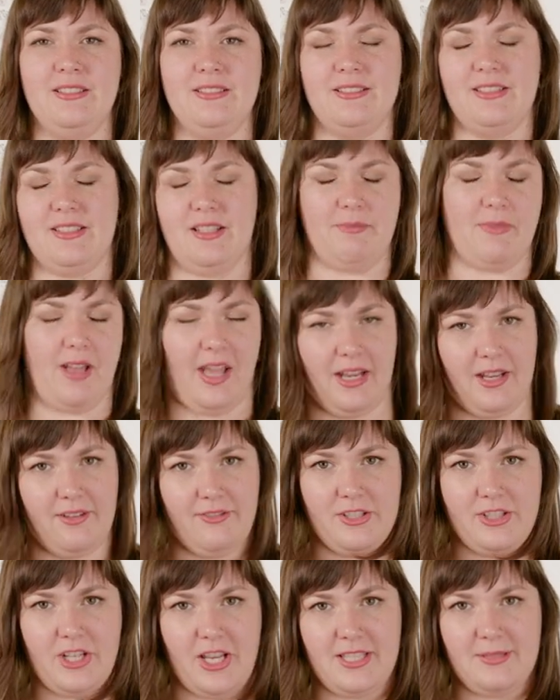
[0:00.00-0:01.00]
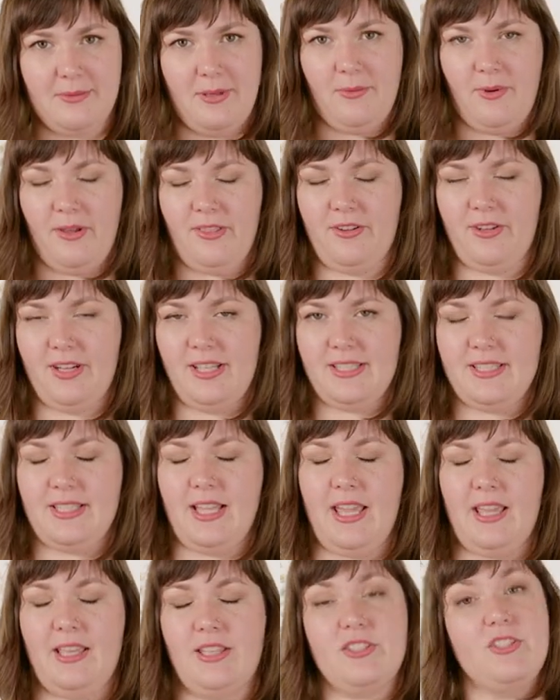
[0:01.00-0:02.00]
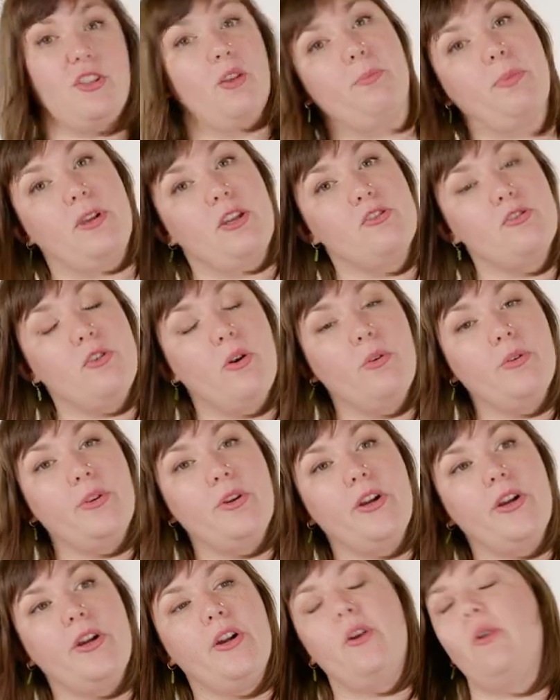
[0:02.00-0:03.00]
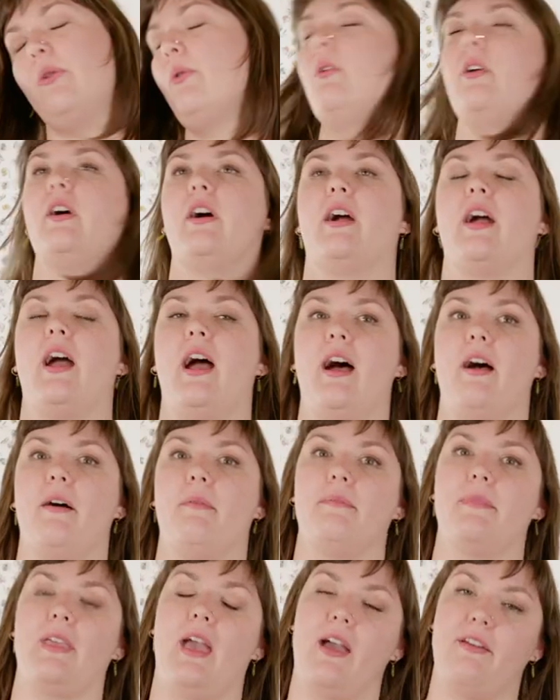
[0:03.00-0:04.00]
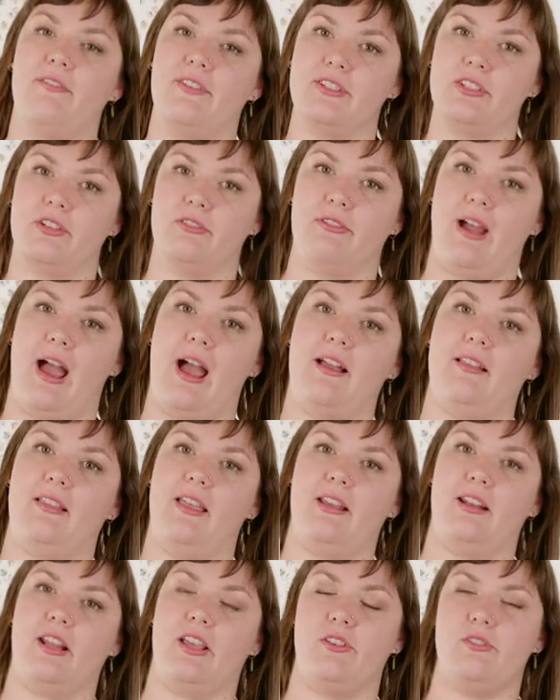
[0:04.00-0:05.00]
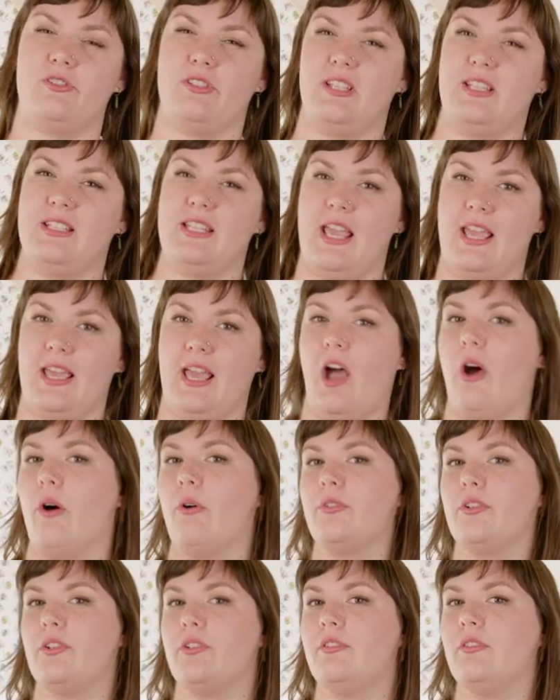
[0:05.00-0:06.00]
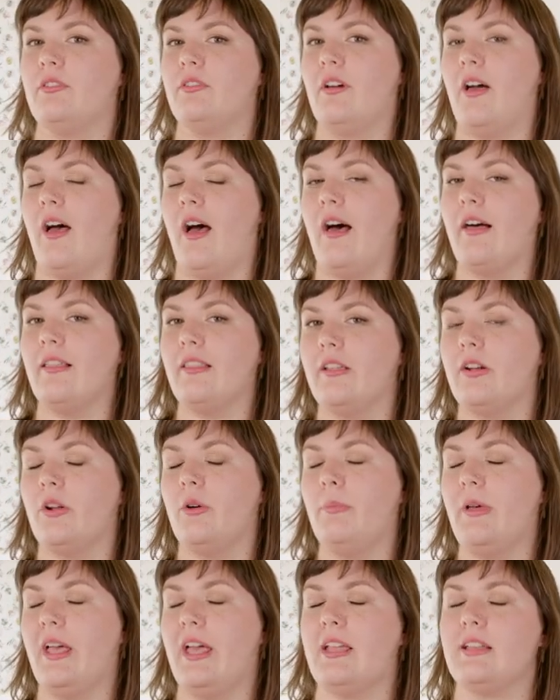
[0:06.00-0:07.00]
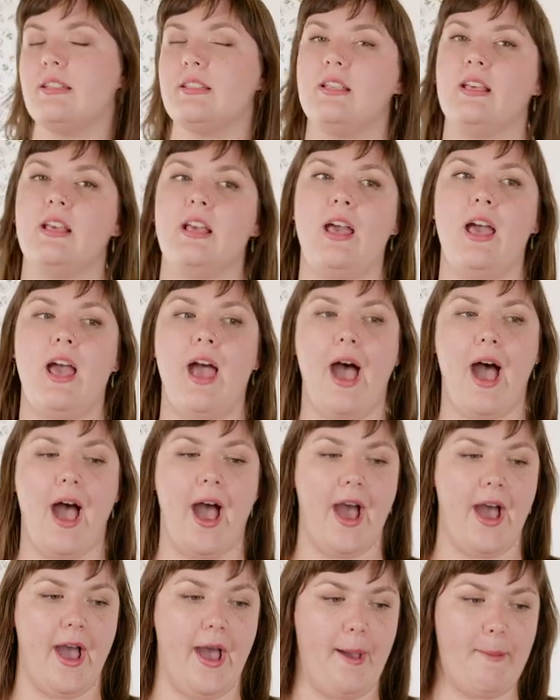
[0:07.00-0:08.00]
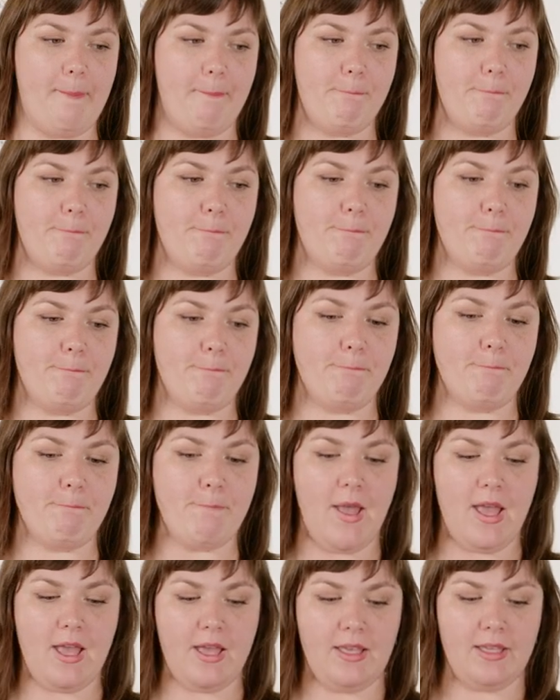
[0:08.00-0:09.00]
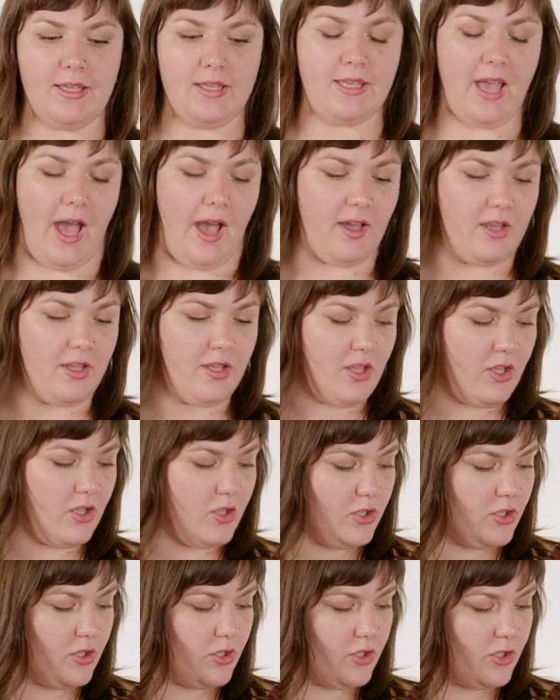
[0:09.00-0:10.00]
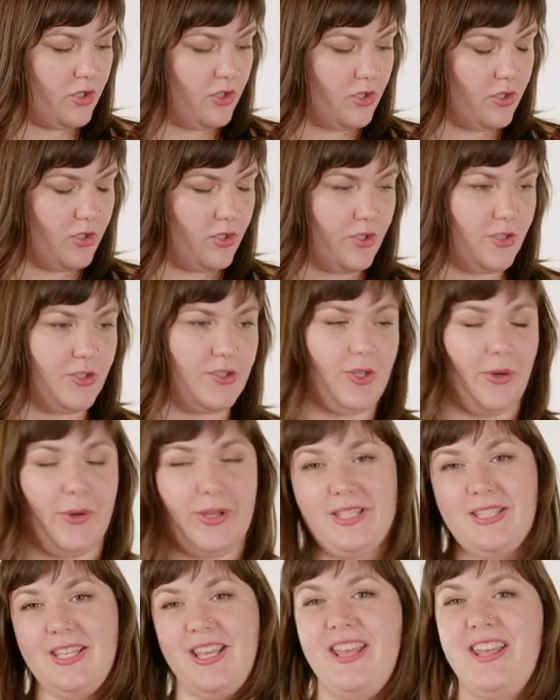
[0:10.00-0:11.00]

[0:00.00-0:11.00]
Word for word: some kind of adjustment, whether it's like a sloping shoulder or um, yeah, if it's a raglan, I usually take out a little bit. Um, yeah. So it's,